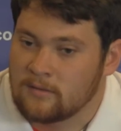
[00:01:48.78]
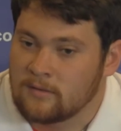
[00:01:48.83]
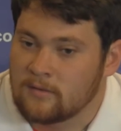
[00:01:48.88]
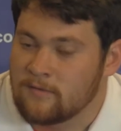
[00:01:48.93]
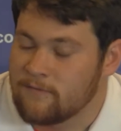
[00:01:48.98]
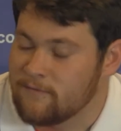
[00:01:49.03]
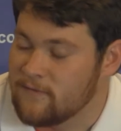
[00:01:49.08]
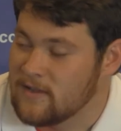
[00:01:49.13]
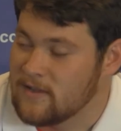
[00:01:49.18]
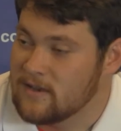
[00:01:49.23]

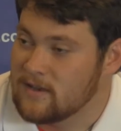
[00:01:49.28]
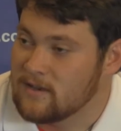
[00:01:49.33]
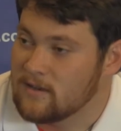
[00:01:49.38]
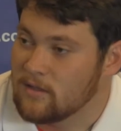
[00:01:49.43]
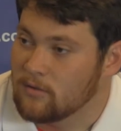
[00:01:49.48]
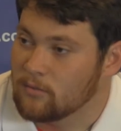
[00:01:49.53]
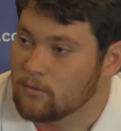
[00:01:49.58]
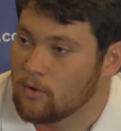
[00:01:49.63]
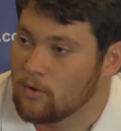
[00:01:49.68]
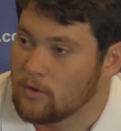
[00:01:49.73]
fitting into
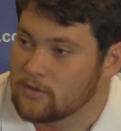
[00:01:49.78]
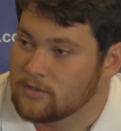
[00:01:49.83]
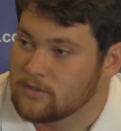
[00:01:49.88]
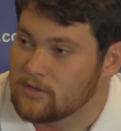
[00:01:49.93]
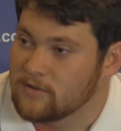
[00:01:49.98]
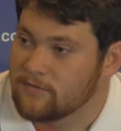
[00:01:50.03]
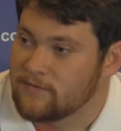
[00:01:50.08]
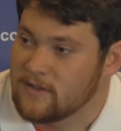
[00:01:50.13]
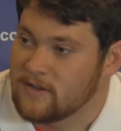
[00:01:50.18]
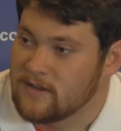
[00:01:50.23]
the roles
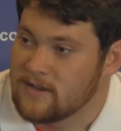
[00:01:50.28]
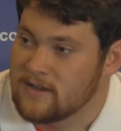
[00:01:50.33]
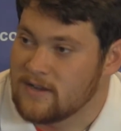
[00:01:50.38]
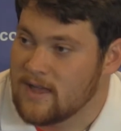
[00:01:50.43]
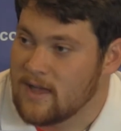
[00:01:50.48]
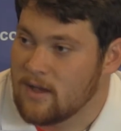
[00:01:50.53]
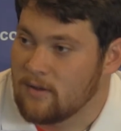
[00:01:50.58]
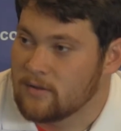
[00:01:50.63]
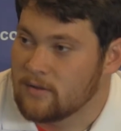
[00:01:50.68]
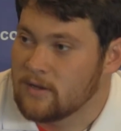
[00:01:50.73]
they're fitting in
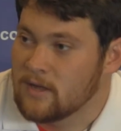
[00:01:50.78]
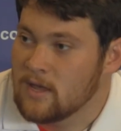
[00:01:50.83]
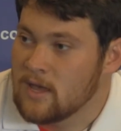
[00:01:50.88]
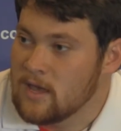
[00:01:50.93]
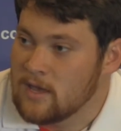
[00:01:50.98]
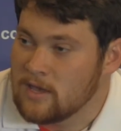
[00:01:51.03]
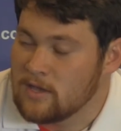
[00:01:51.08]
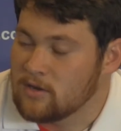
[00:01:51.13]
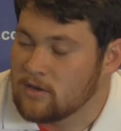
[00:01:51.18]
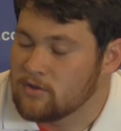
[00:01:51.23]
now, and,
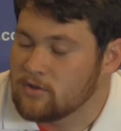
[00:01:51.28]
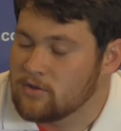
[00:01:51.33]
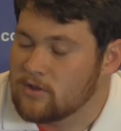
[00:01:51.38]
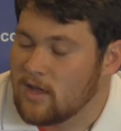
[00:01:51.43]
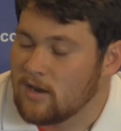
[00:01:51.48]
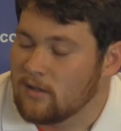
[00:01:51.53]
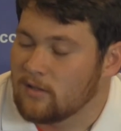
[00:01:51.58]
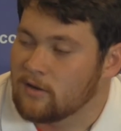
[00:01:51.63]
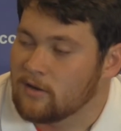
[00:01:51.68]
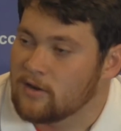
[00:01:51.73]
you know, just
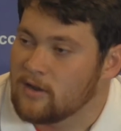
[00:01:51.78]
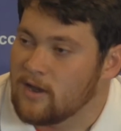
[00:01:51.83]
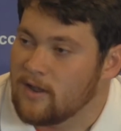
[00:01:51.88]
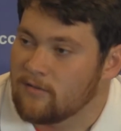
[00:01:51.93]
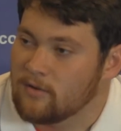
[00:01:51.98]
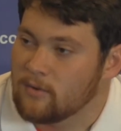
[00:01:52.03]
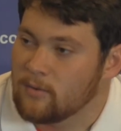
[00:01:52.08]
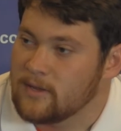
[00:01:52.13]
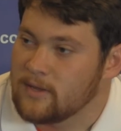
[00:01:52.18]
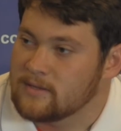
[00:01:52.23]
kind of learning
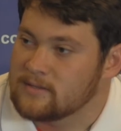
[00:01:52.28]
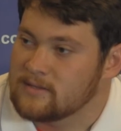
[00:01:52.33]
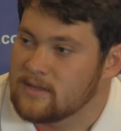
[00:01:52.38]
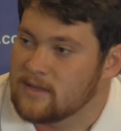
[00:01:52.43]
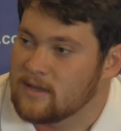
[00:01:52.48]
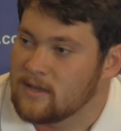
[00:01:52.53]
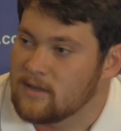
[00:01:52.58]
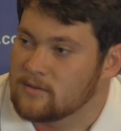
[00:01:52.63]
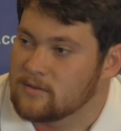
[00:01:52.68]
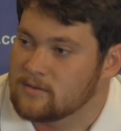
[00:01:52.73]
every week as they
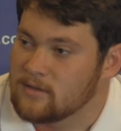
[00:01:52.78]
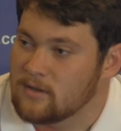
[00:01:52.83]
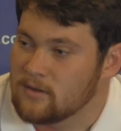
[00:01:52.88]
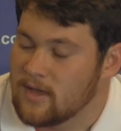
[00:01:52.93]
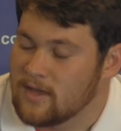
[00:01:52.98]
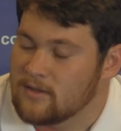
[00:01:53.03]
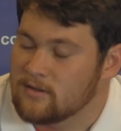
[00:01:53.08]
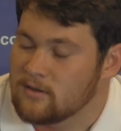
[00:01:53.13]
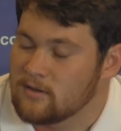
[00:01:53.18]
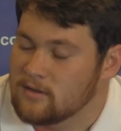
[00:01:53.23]
go. So
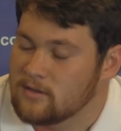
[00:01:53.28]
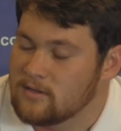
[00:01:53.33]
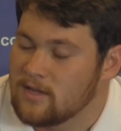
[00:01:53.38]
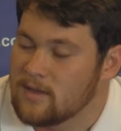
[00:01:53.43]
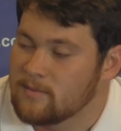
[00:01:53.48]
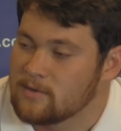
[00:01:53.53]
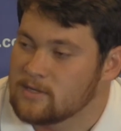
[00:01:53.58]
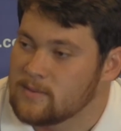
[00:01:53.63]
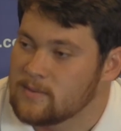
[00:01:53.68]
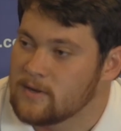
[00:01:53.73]
getting good
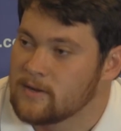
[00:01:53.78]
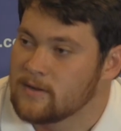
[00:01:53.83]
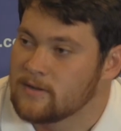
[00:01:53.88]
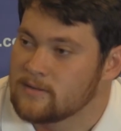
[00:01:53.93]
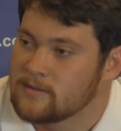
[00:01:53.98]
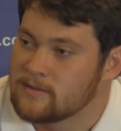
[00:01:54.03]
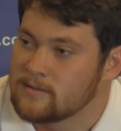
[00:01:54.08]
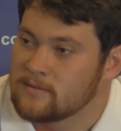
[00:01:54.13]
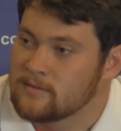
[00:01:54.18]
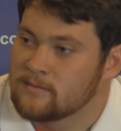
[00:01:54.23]
game
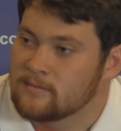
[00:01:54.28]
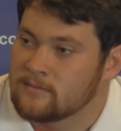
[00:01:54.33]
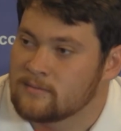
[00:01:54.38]
experience.